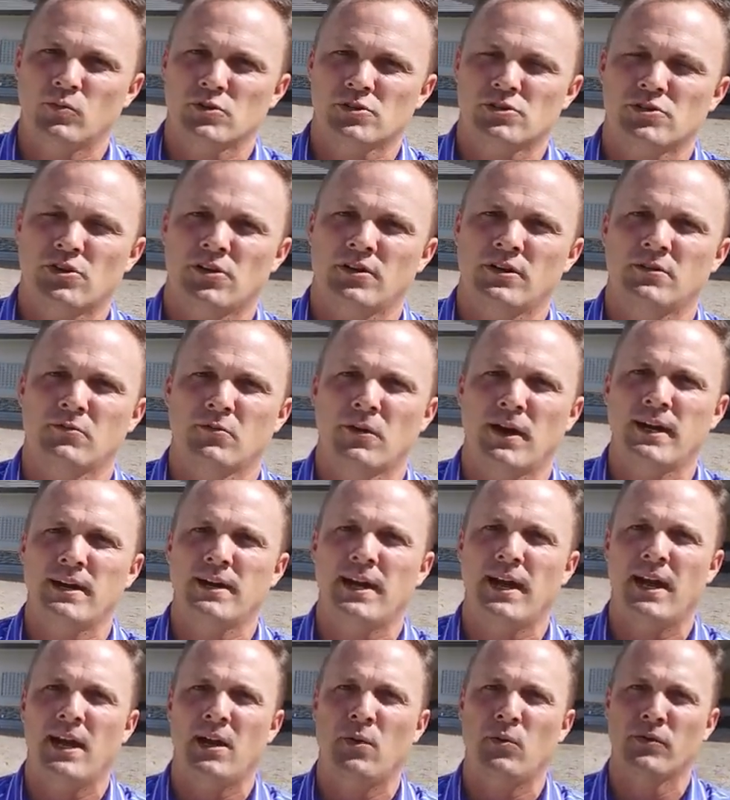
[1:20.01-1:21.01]
We're starting right
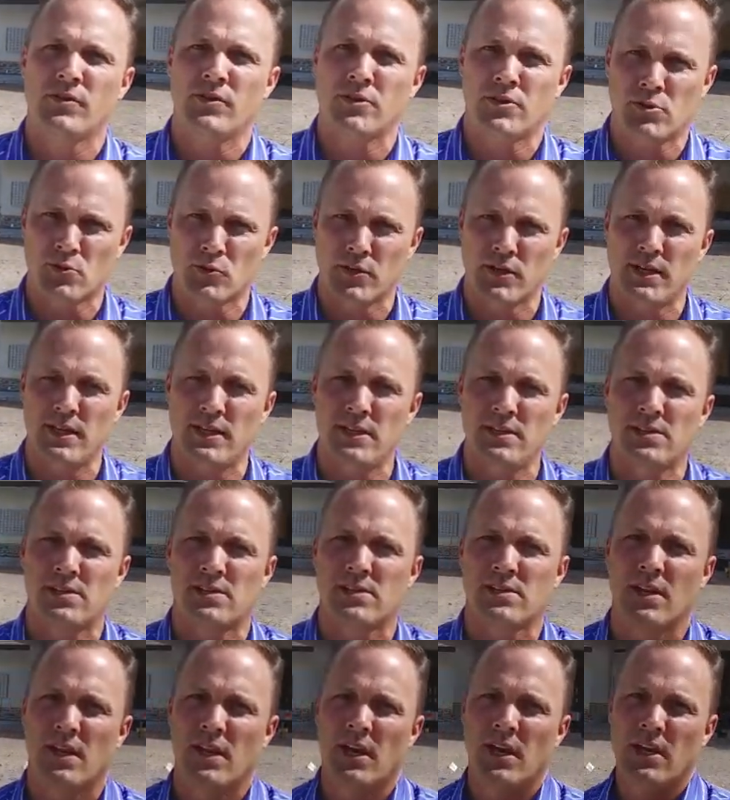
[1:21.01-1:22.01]
now with the trees.